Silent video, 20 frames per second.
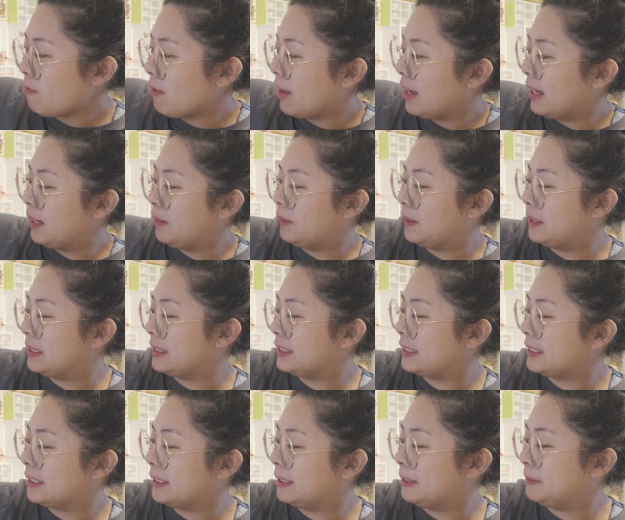Anyways,
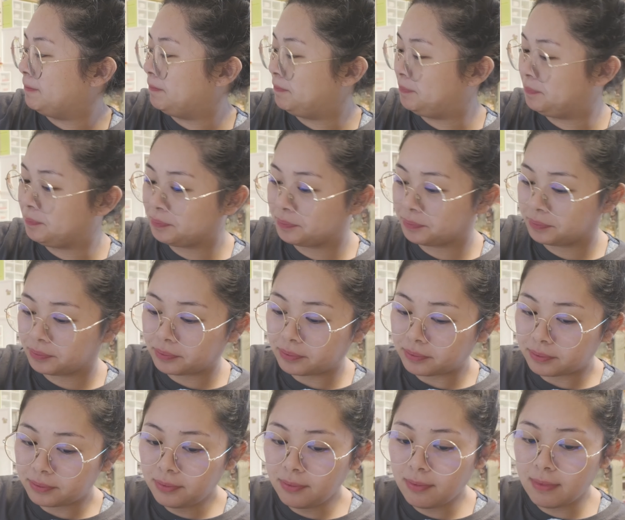um
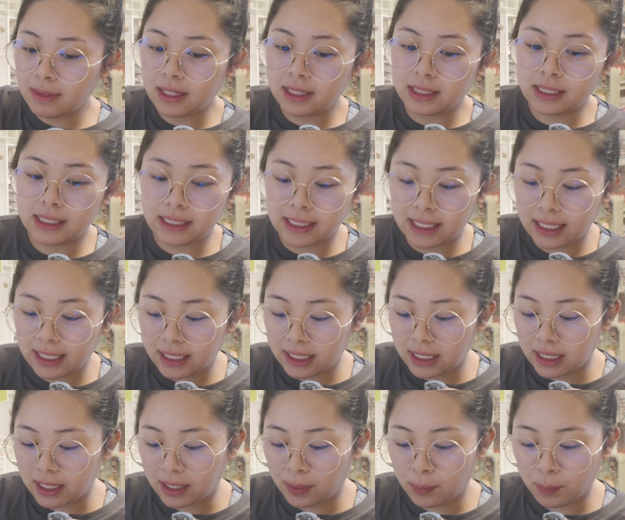Today
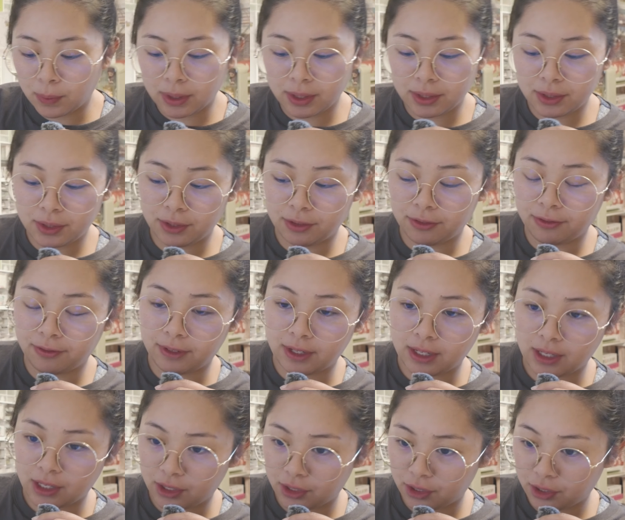I want to
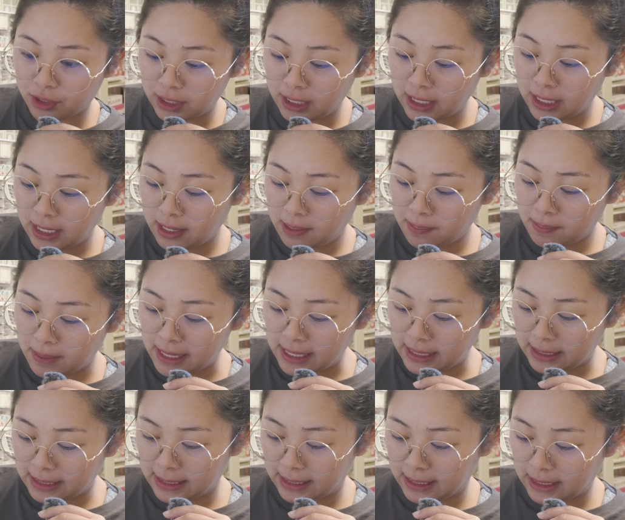finish
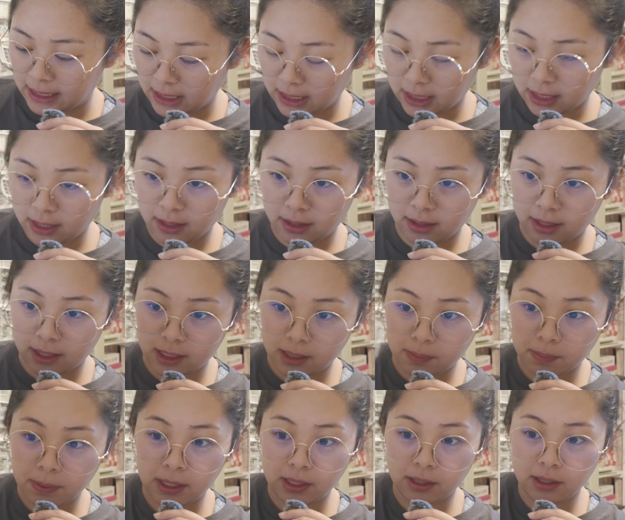painting this
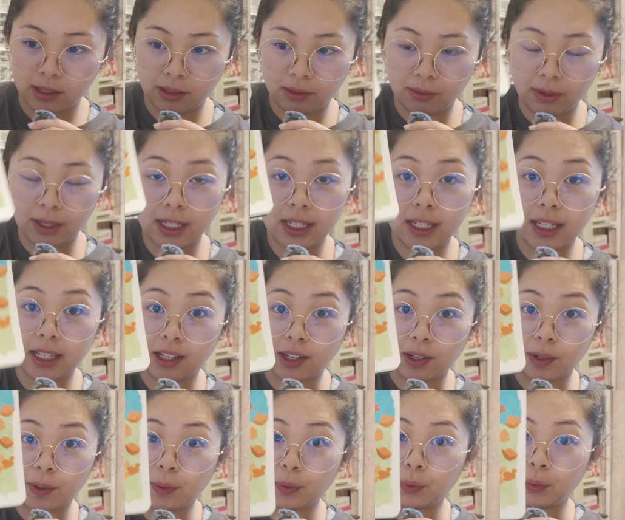painting right
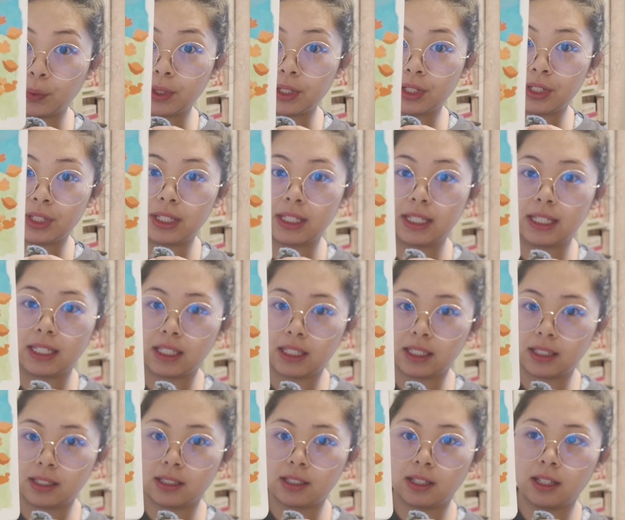here, which
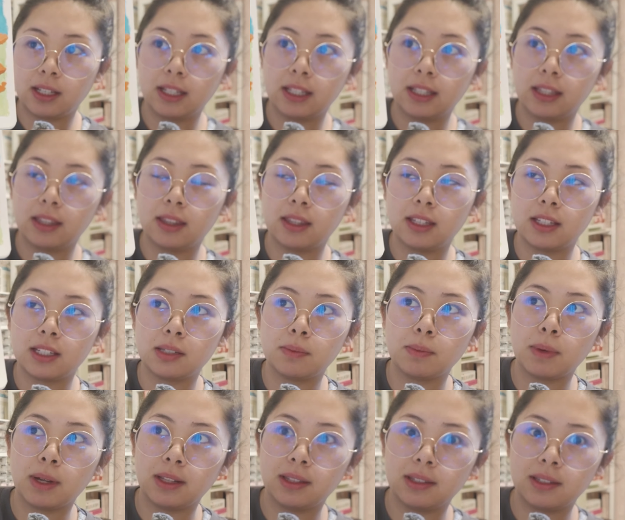is this
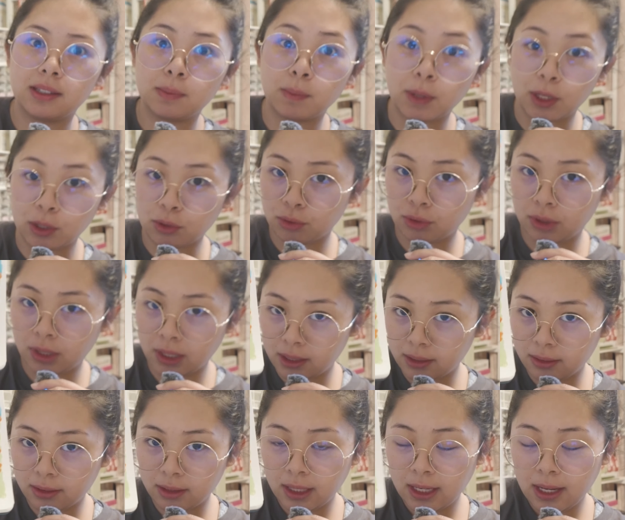month's
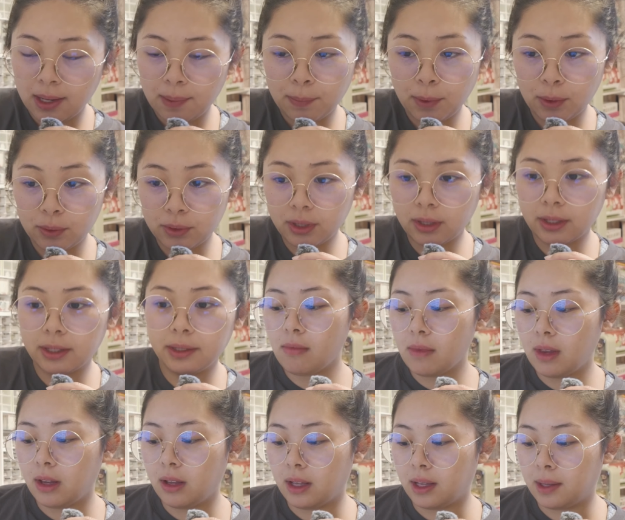Patreon postcard.
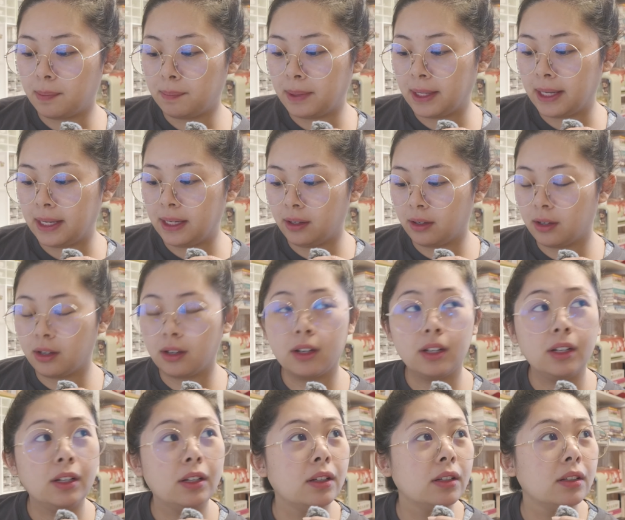I'm planning
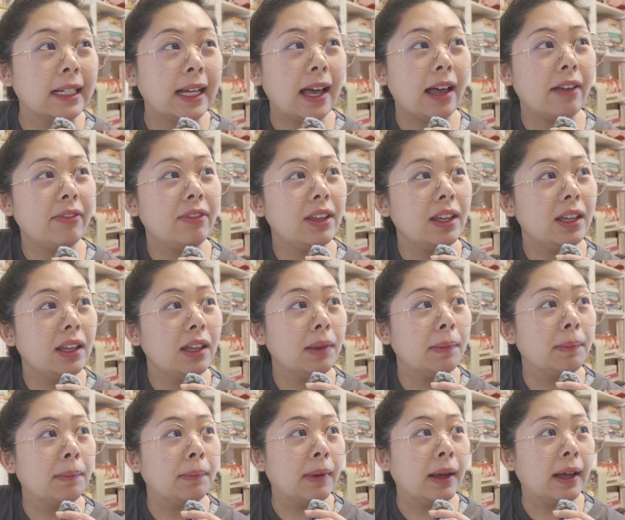on
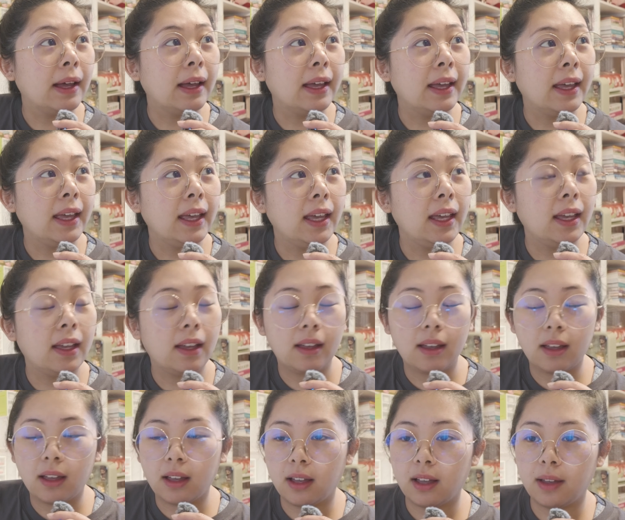having my
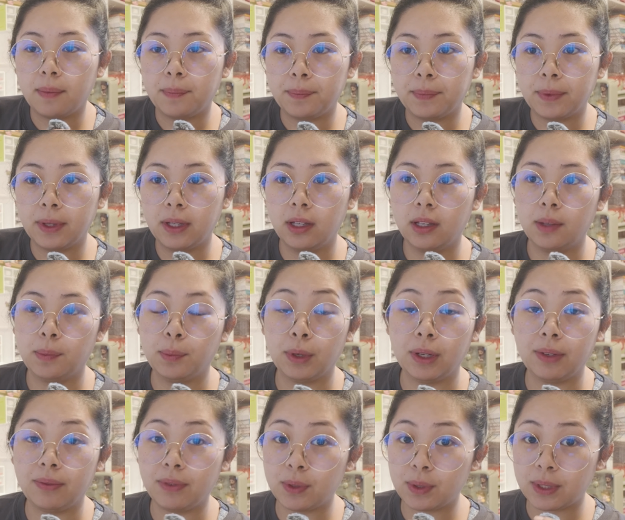um,
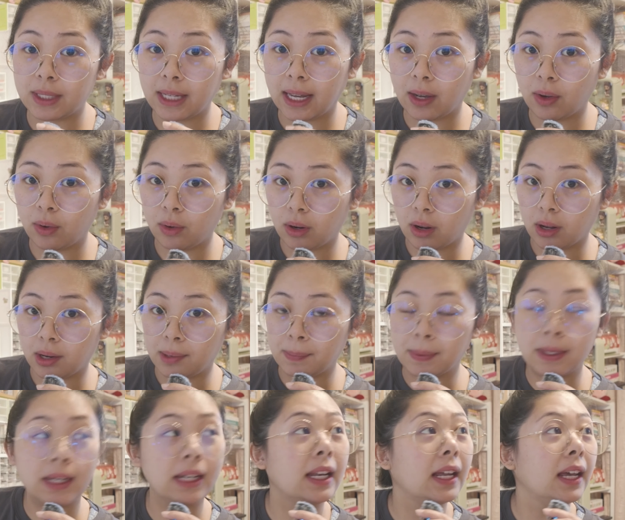previews out on
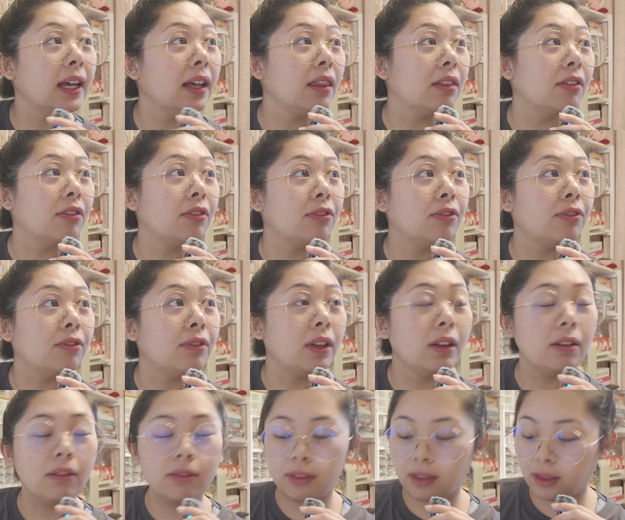Monday the
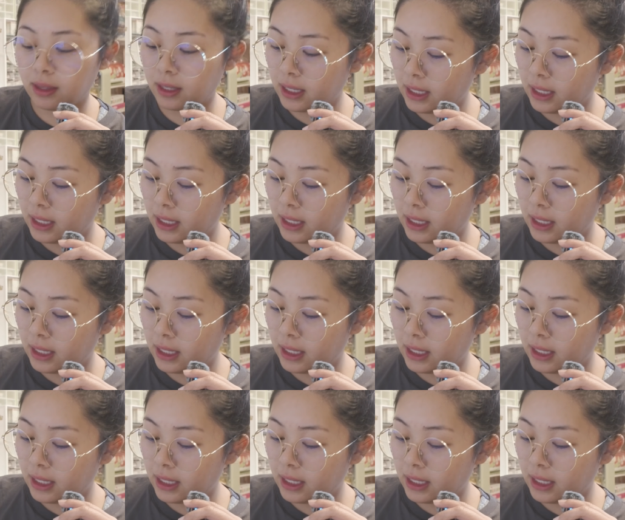5th.